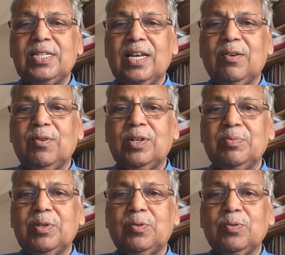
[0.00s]
they are going to
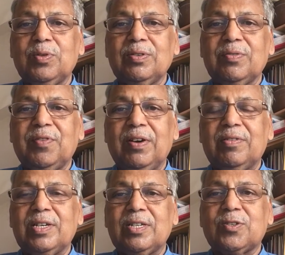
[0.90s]
be
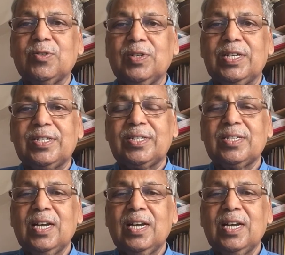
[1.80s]
2500 students,